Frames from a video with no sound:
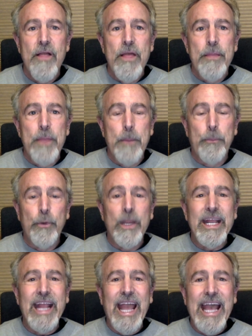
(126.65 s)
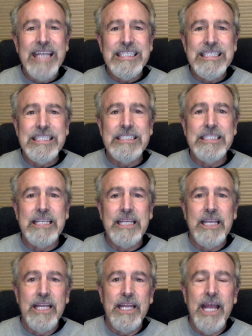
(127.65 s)
that bring ecstasy
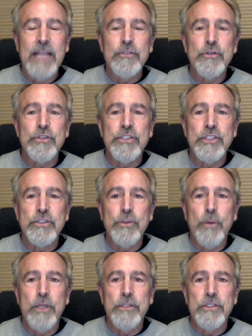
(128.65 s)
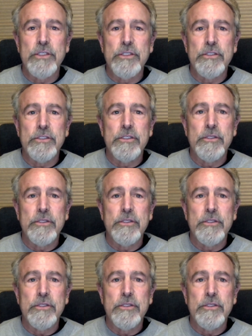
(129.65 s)
in natural situations.